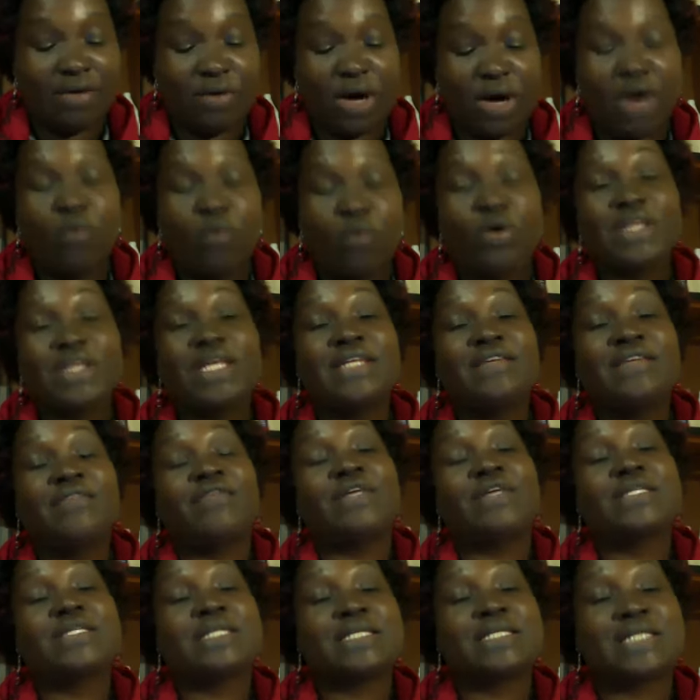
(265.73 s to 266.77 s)
what the
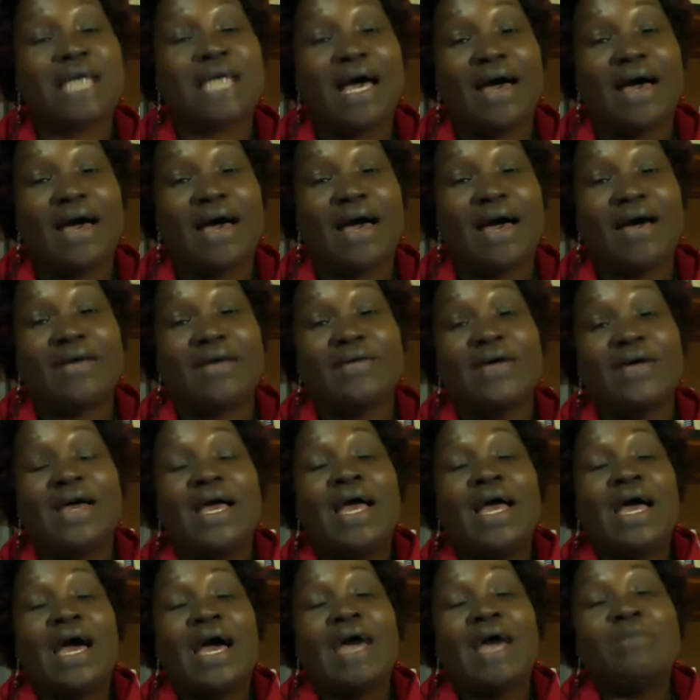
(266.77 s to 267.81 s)
differences are,
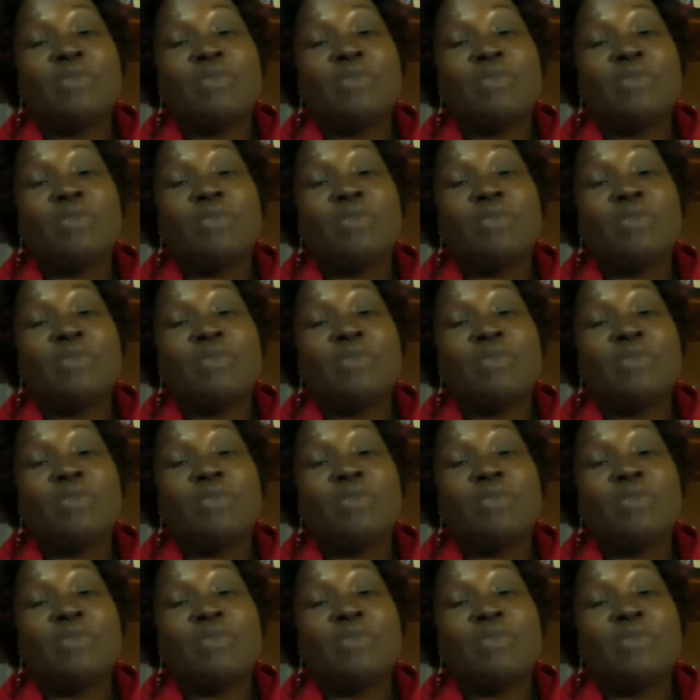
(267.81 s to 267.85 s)
and